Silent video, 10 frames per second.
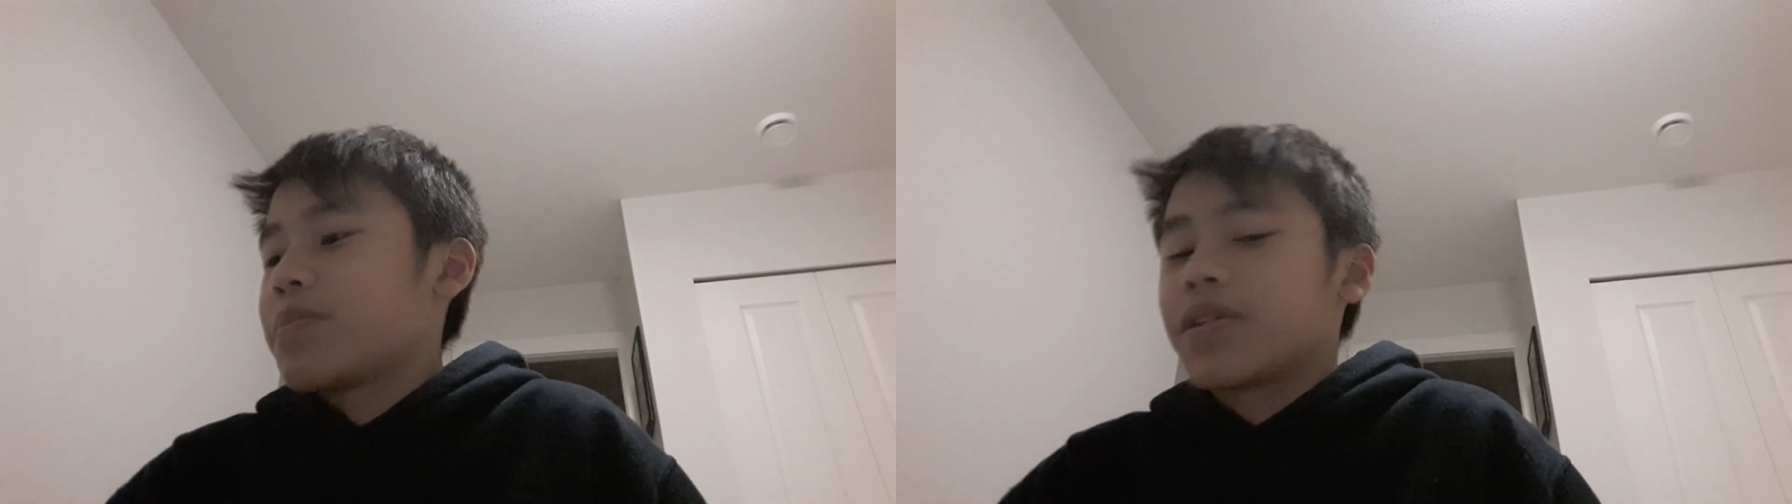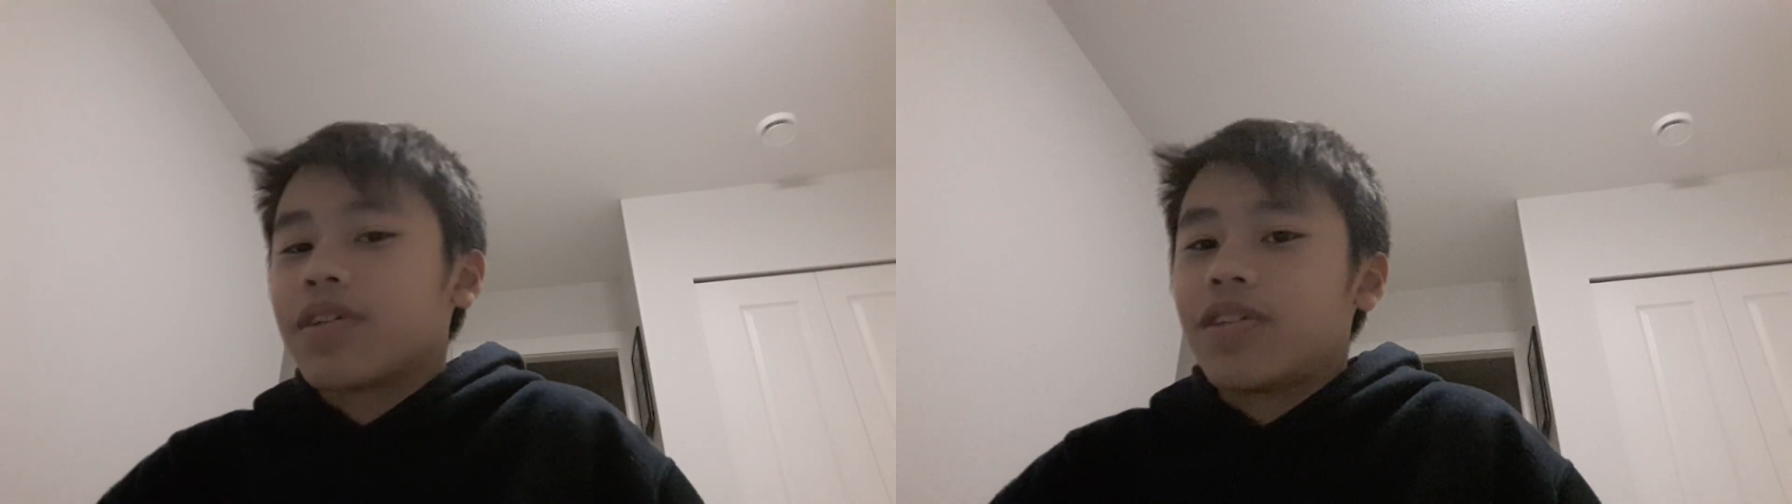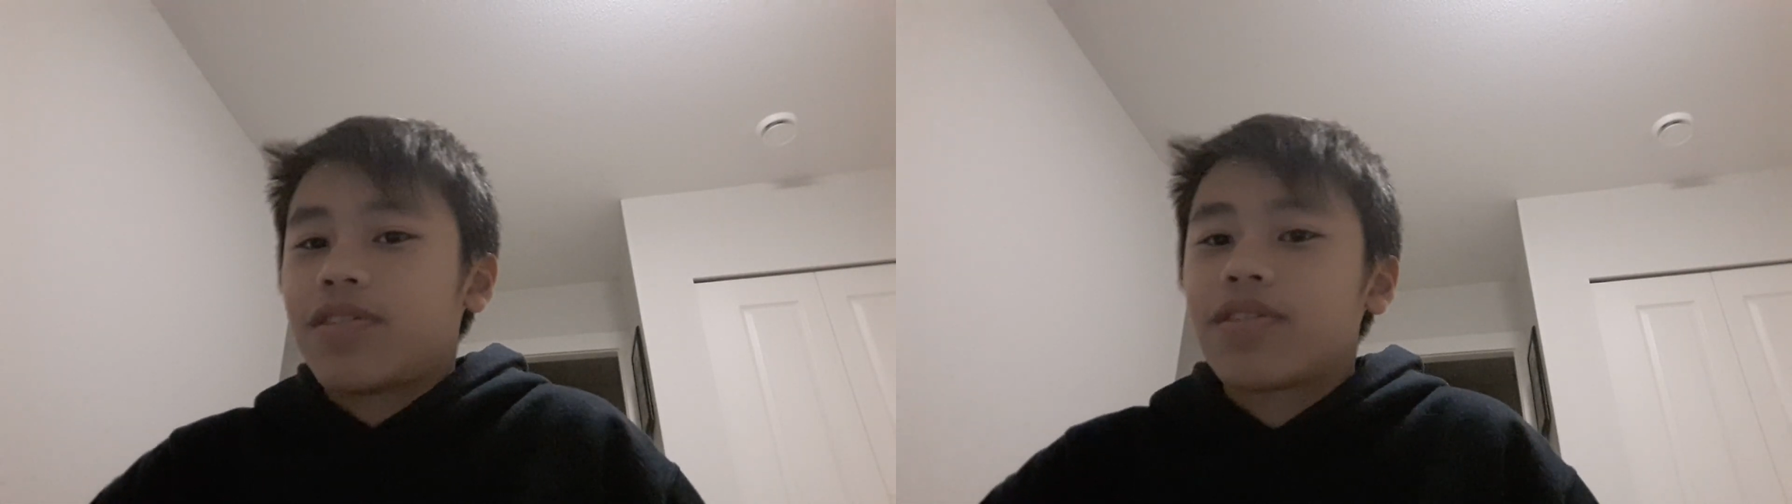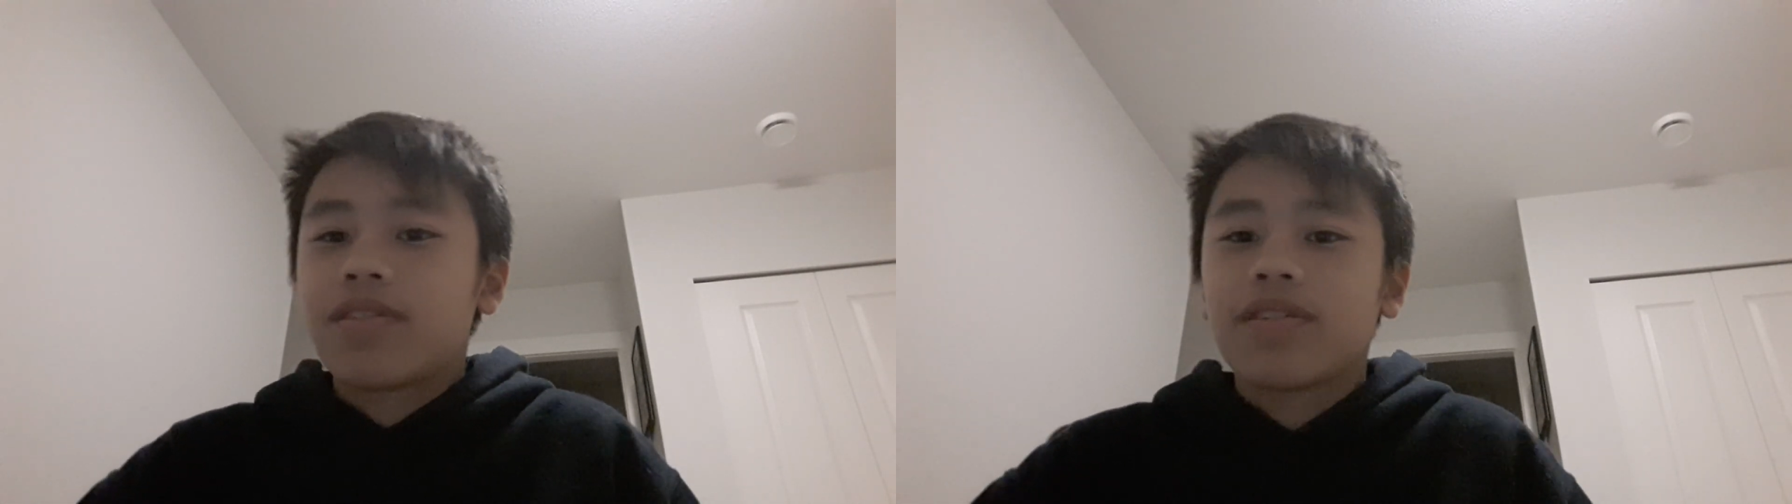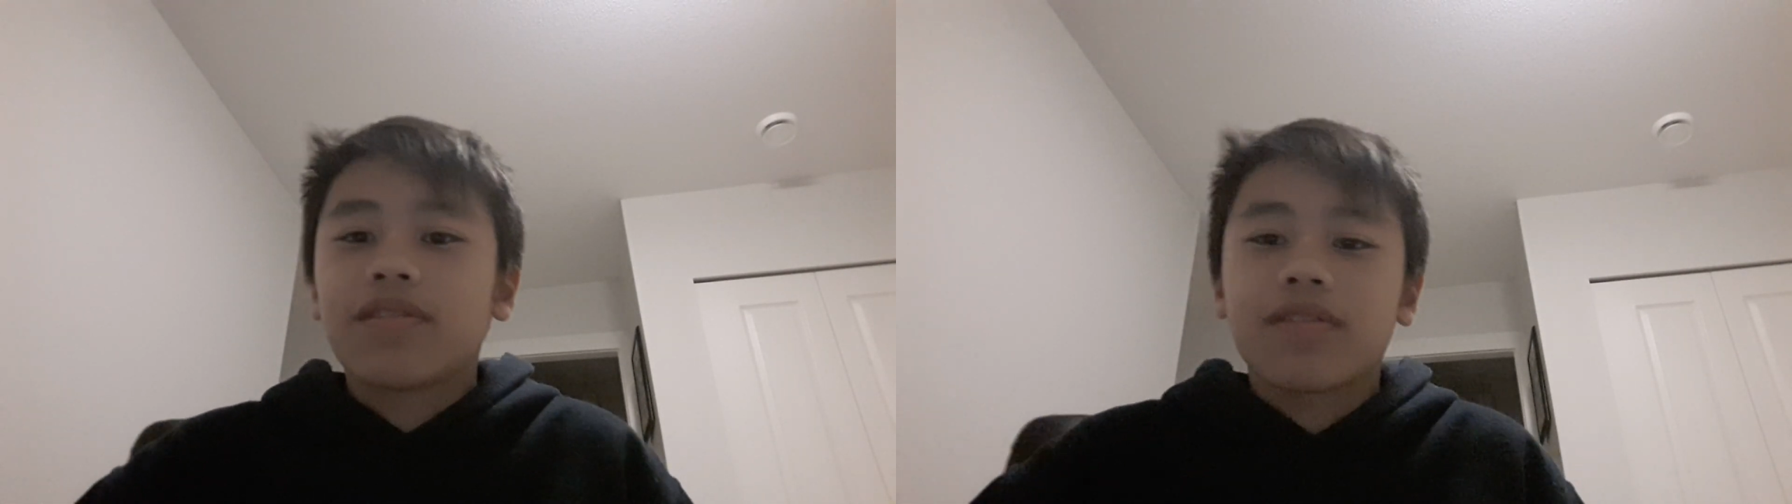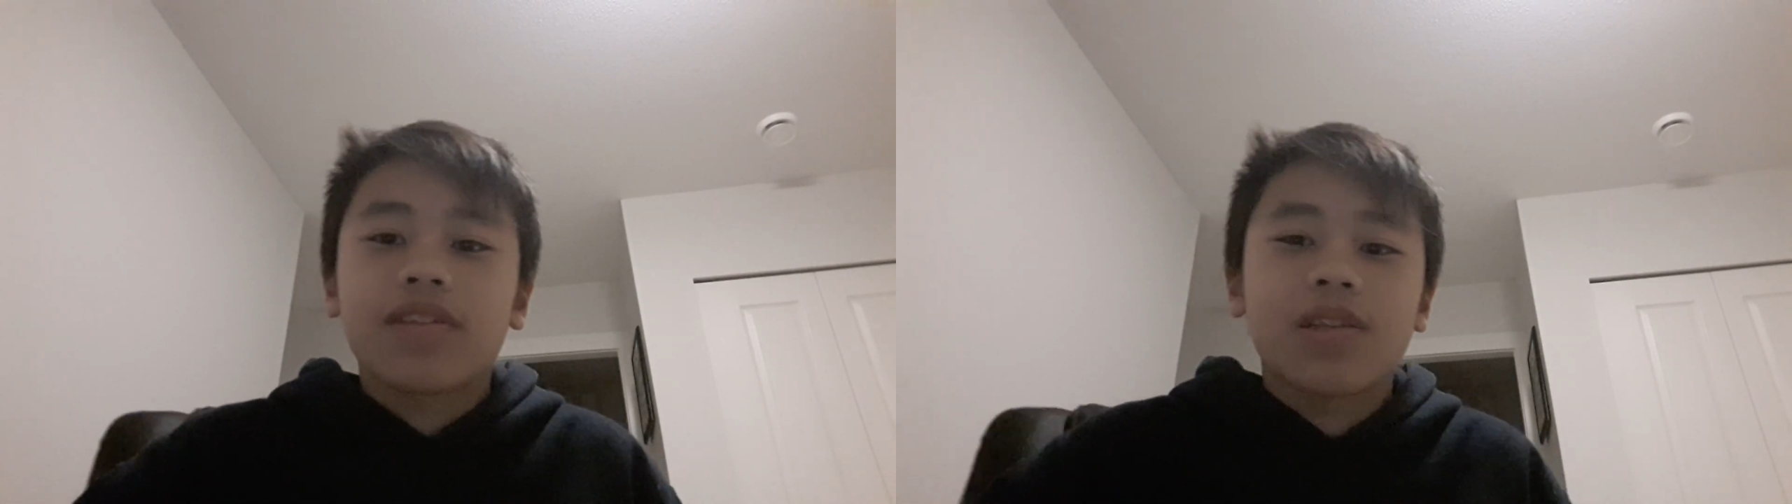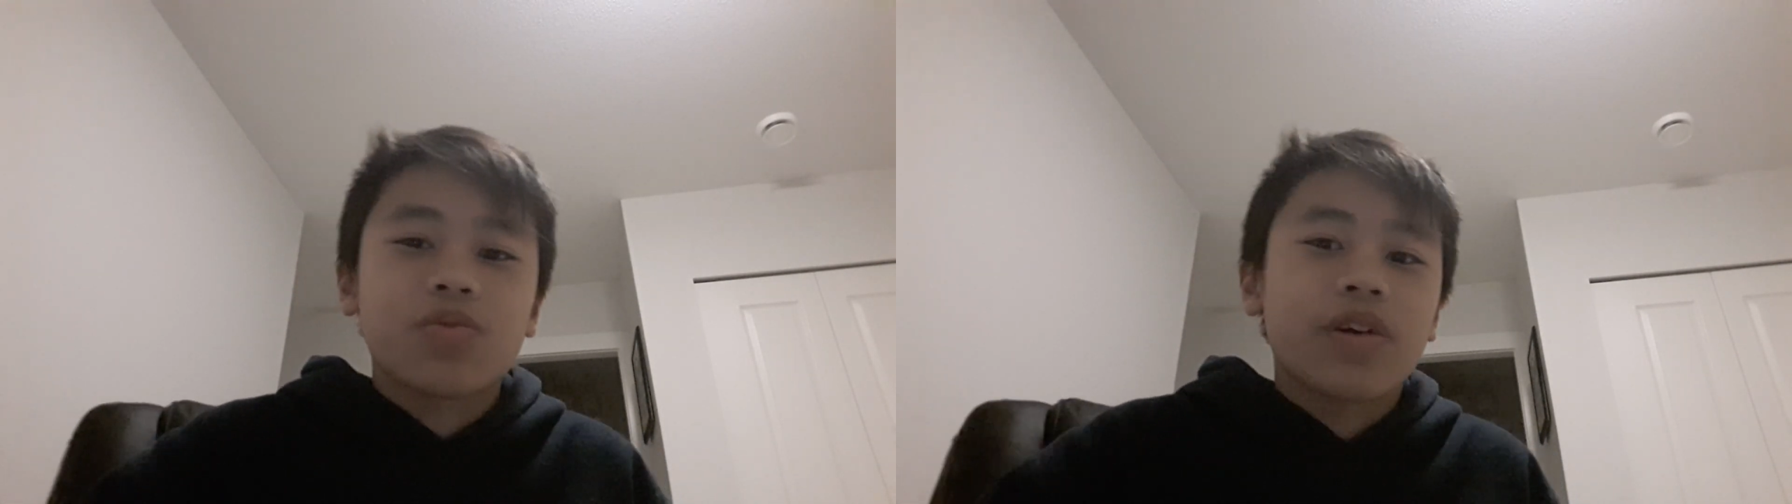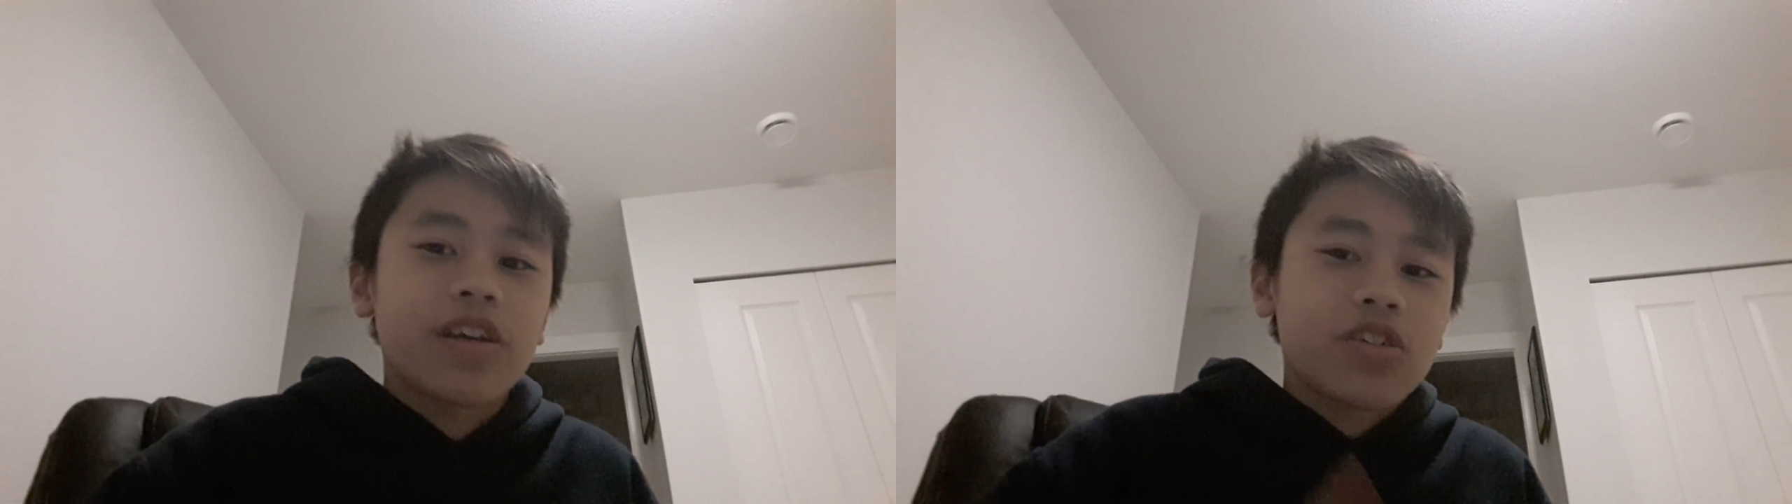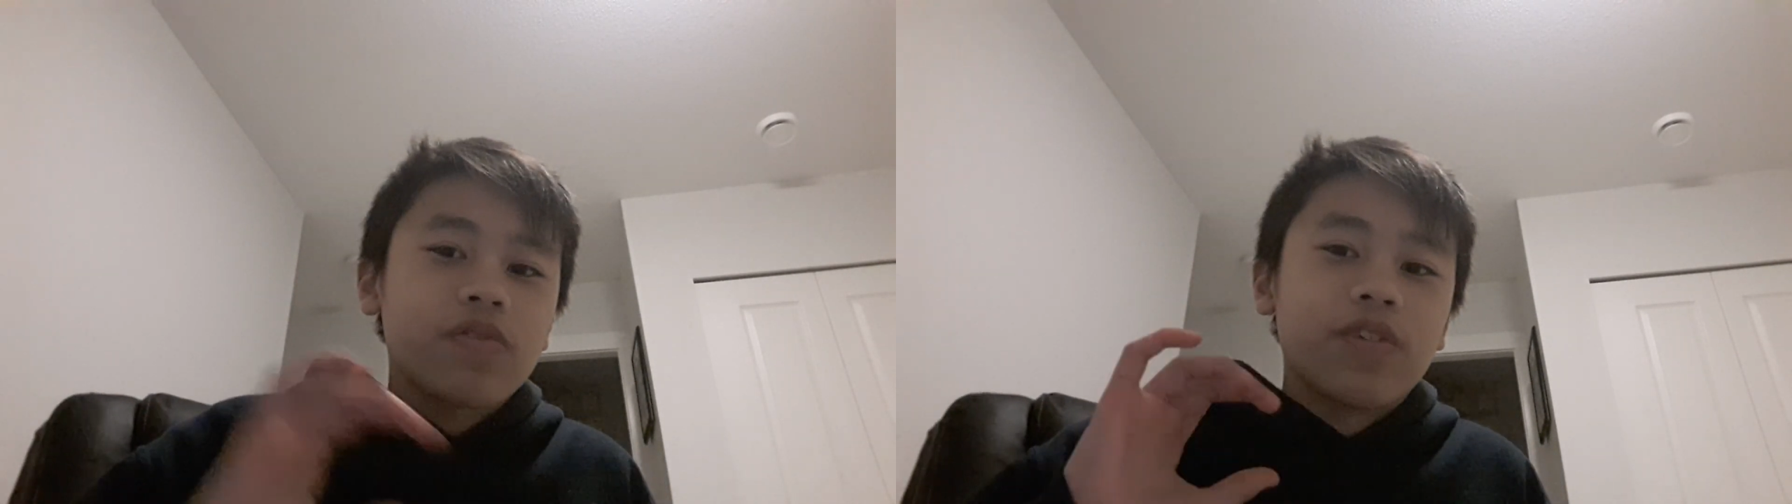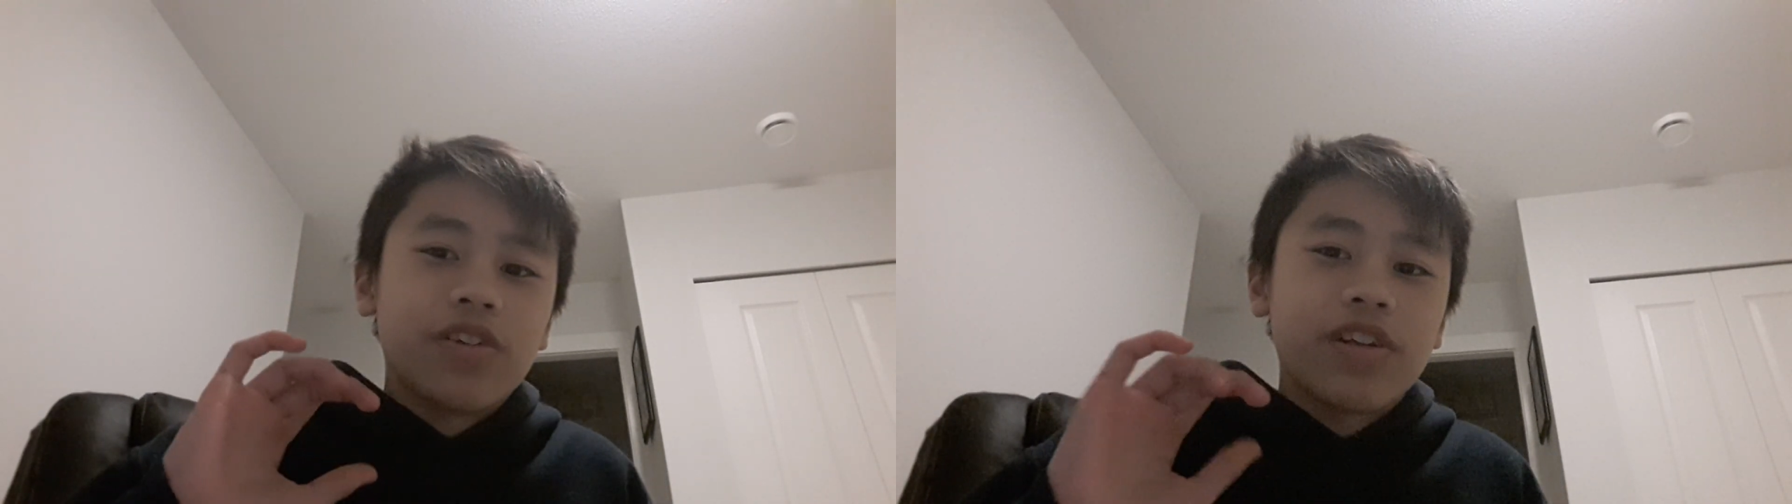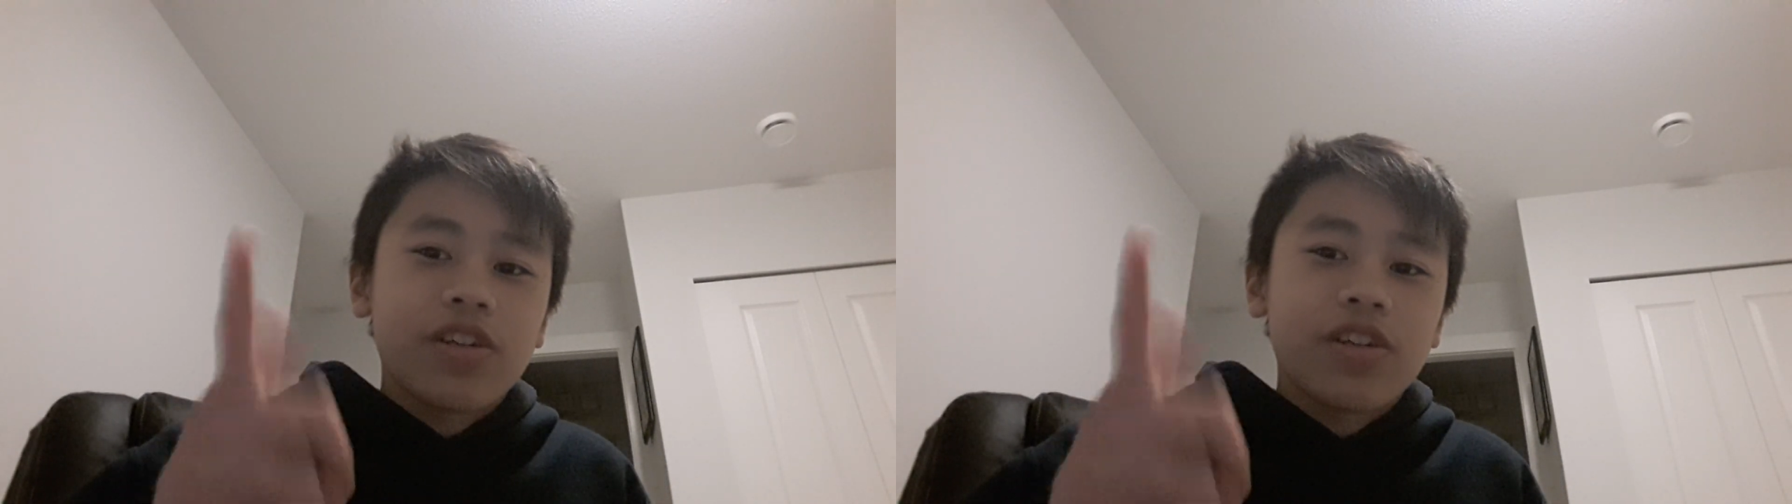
because that's what extroverts,